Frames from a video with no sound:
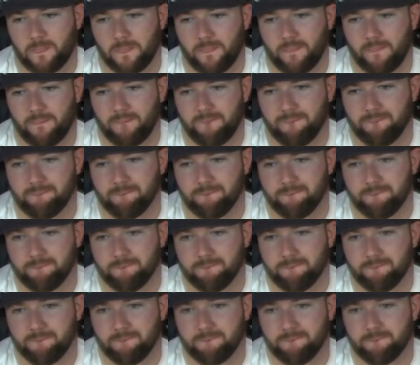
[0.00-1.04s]

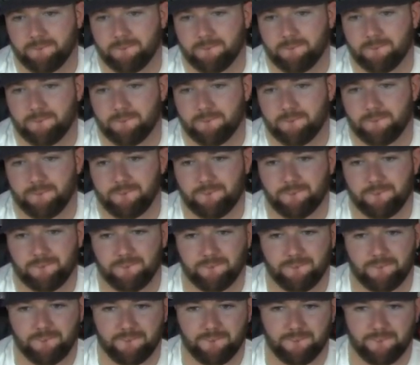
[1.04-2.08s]

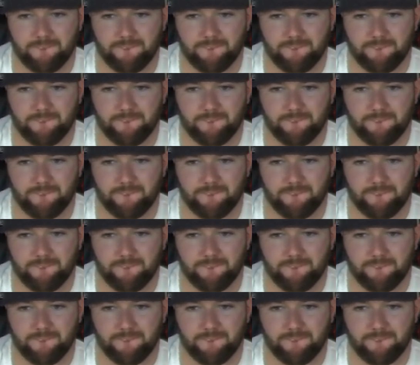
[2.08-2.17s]
No words are spoken by the person on screen.